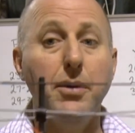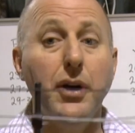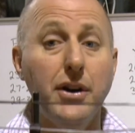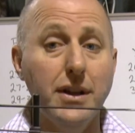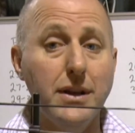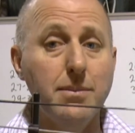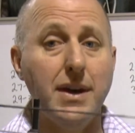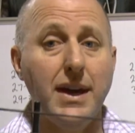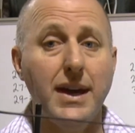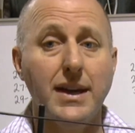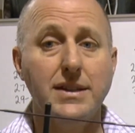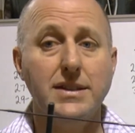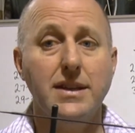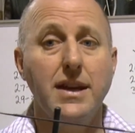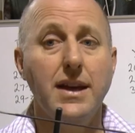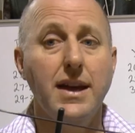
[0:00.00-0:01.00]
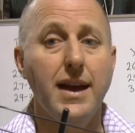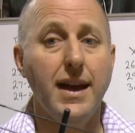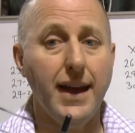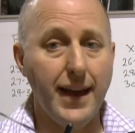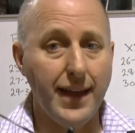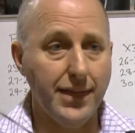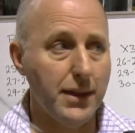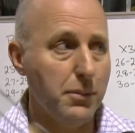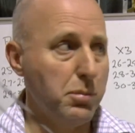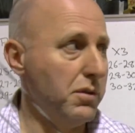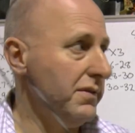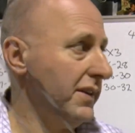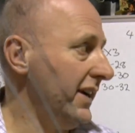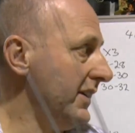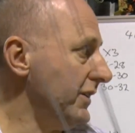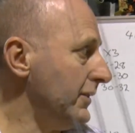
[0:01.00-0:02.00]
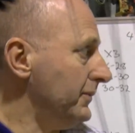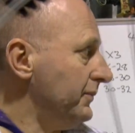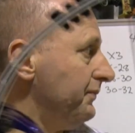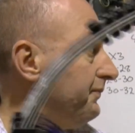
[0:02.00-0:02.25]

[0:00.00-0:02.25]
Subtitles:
Podium X and the Prevail?